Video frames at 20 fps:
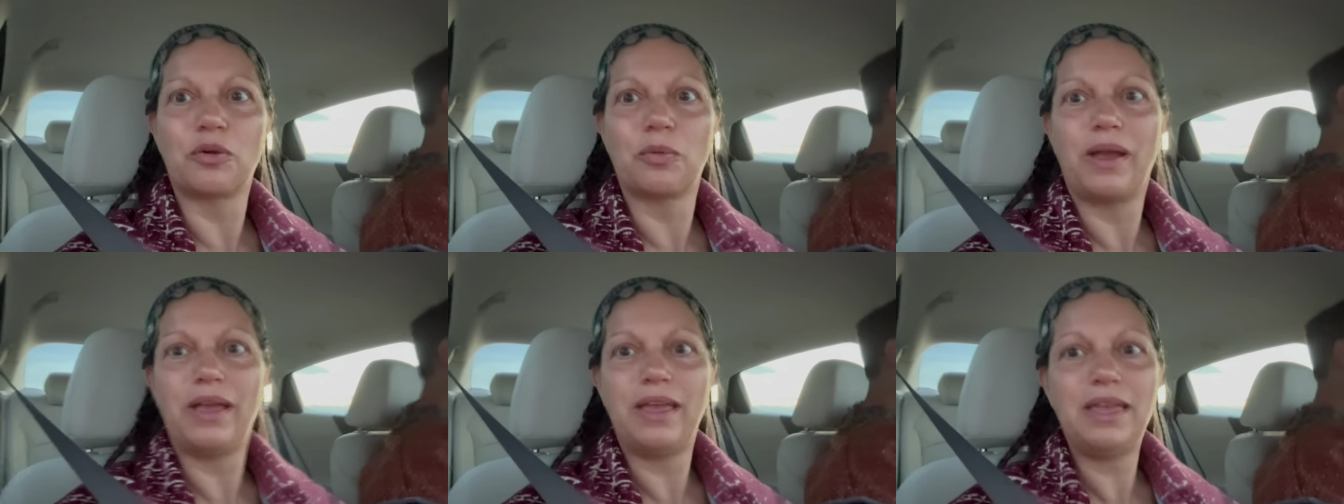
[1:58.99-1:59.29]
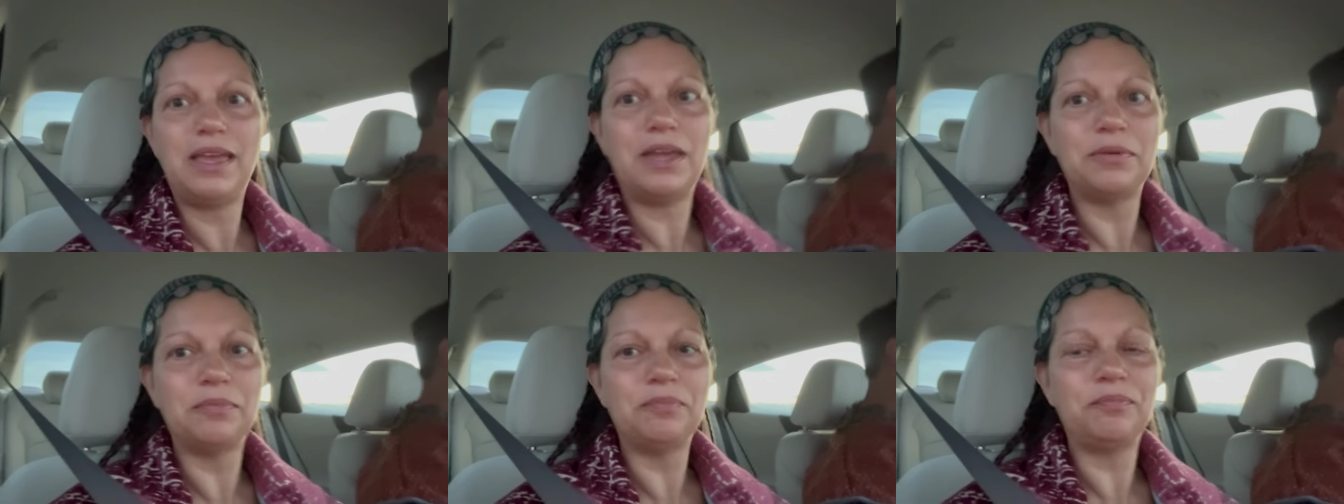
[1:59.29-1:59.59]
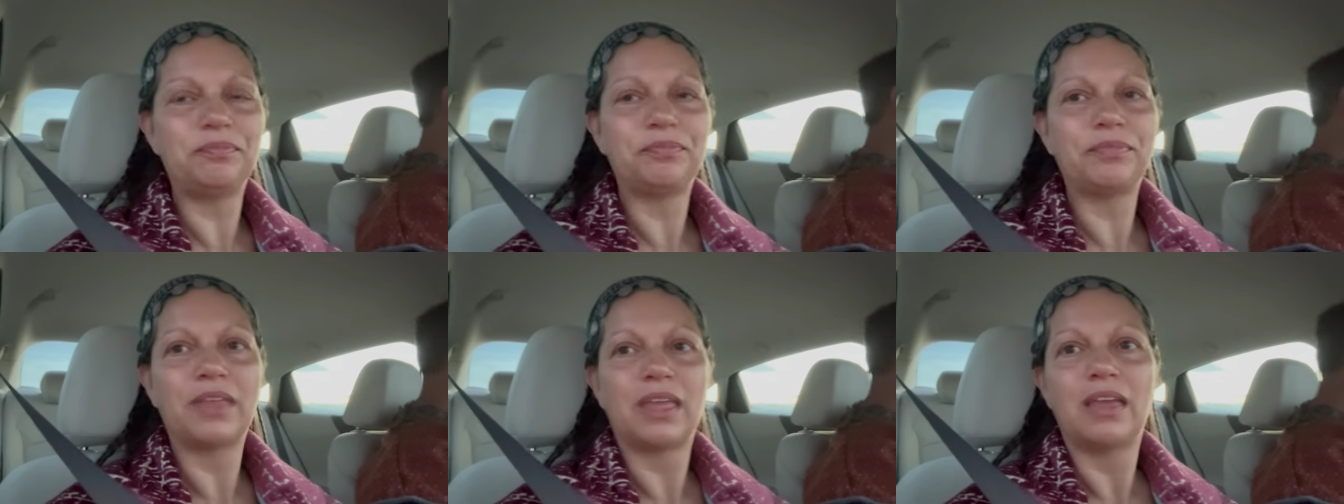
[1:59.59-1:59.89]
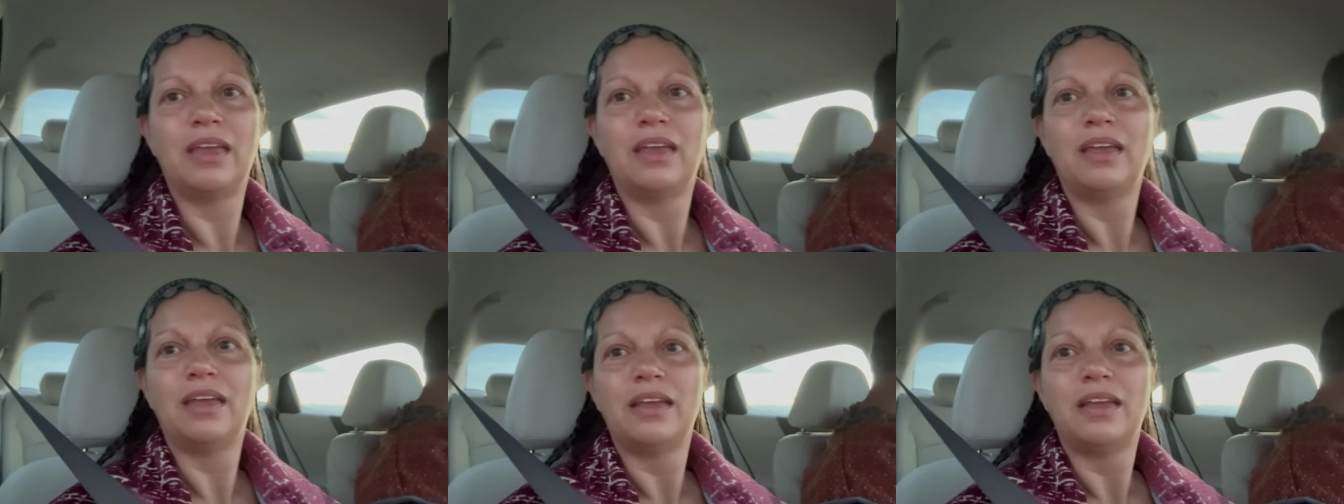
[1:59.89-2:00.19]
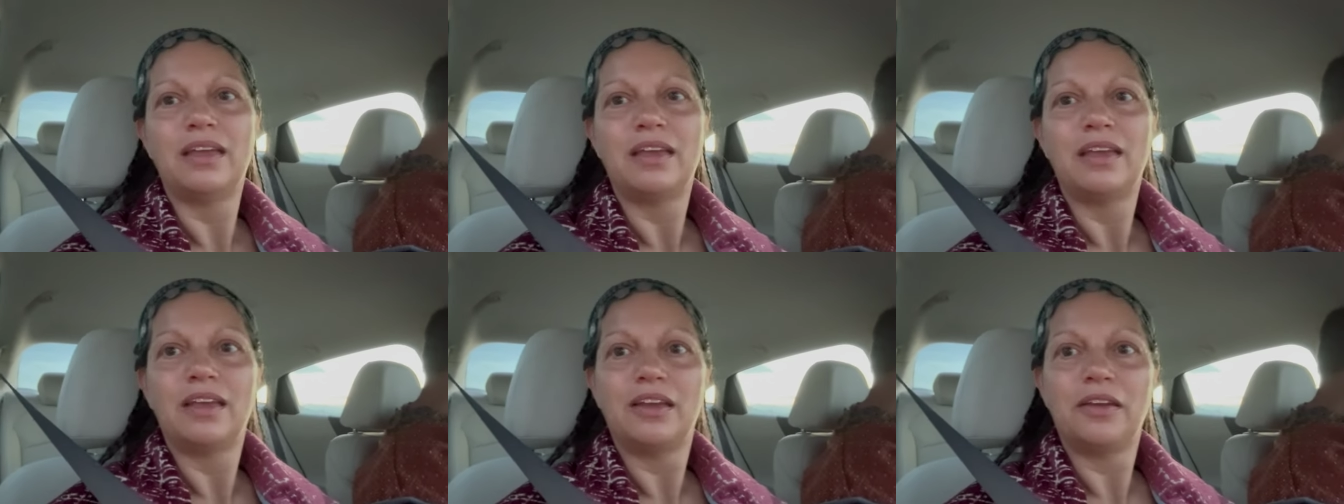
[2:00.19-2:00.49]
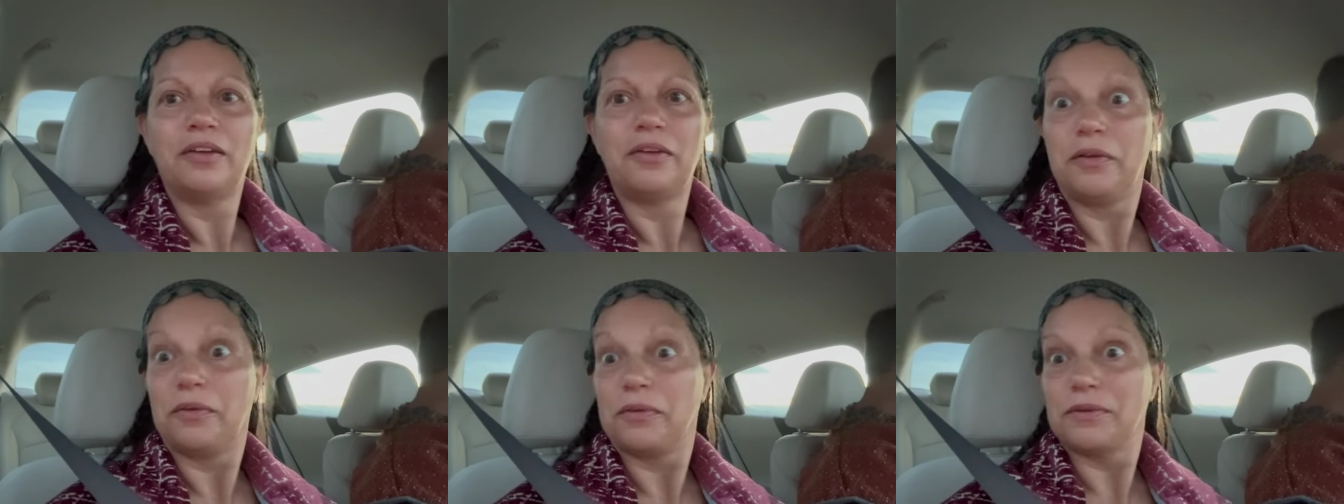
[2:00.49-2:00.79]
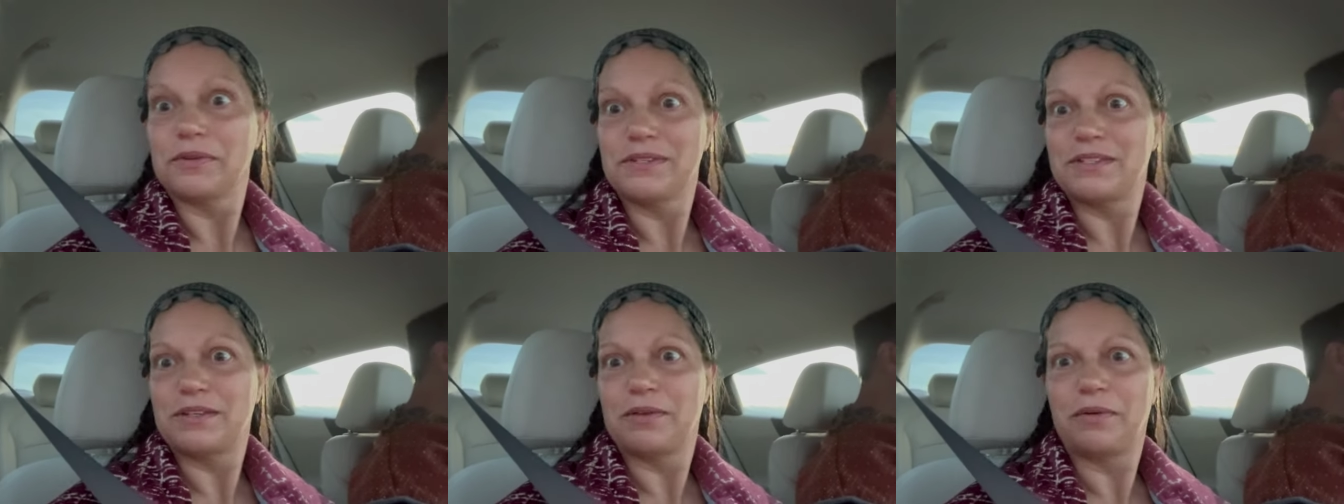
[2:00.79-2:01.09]
way in. All right,
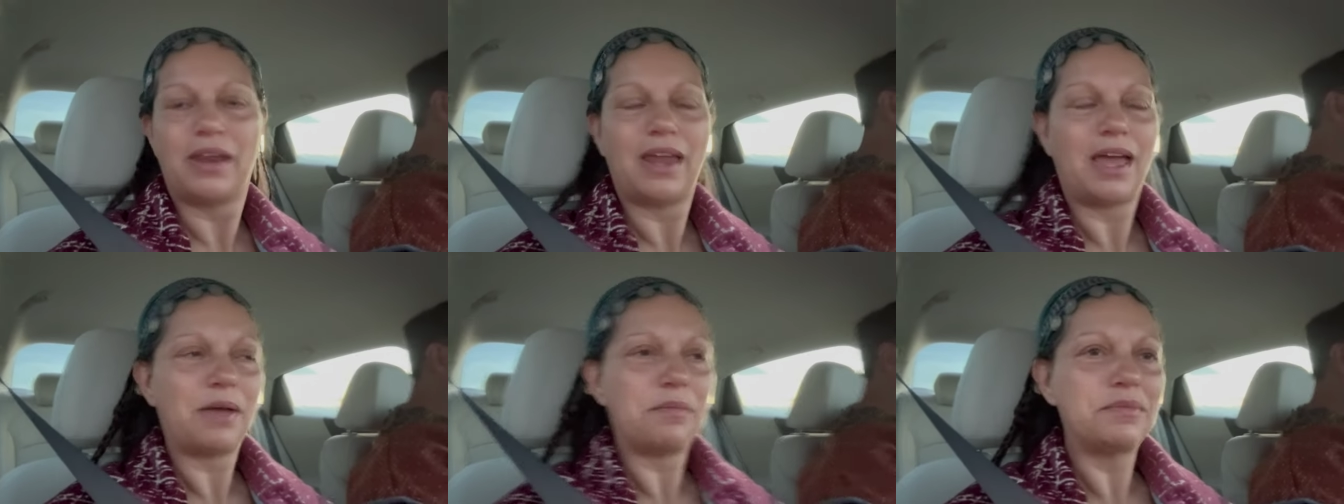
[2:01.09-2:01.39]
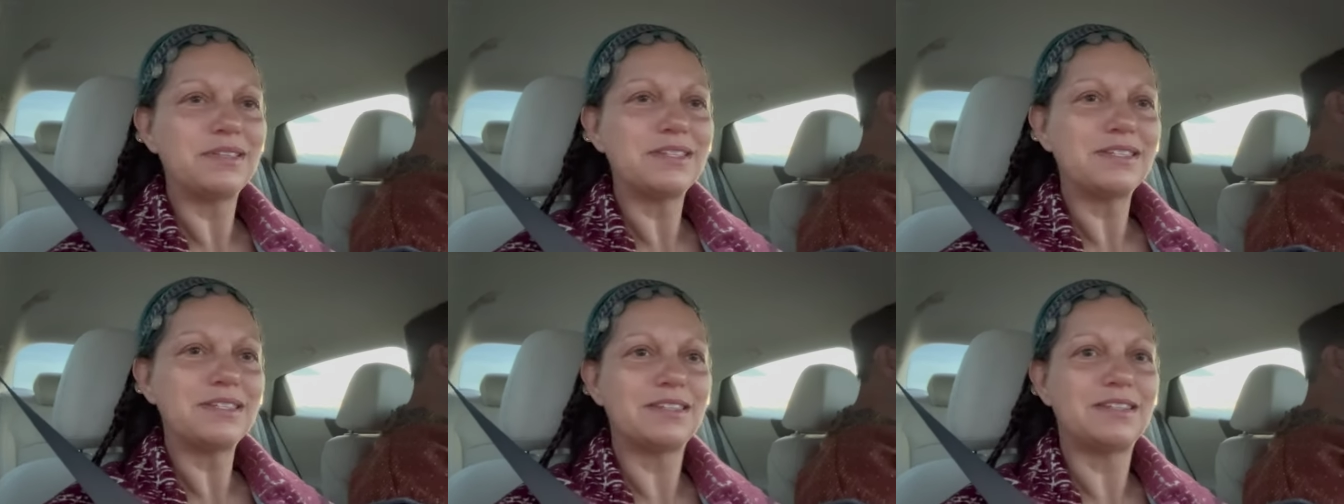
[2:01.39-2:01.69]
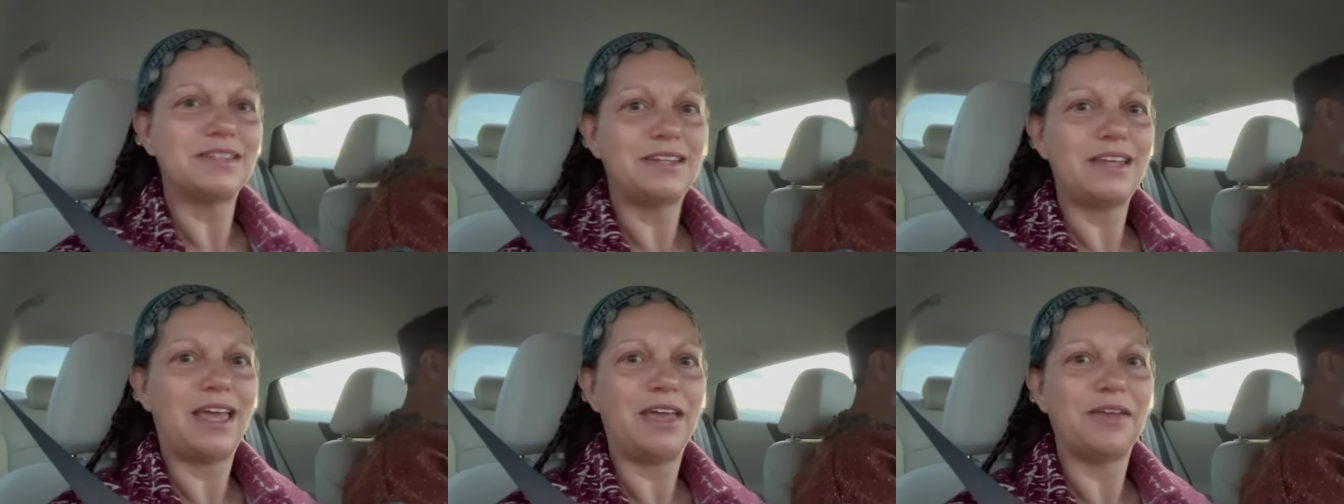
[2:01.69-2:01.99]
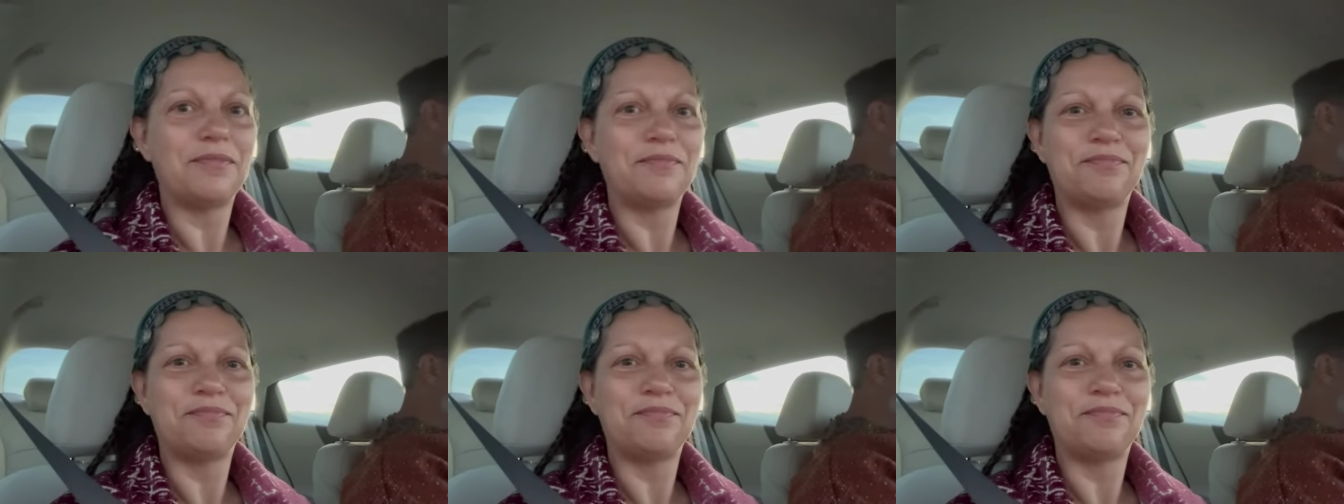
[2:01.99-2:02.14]
we'll see what happens today.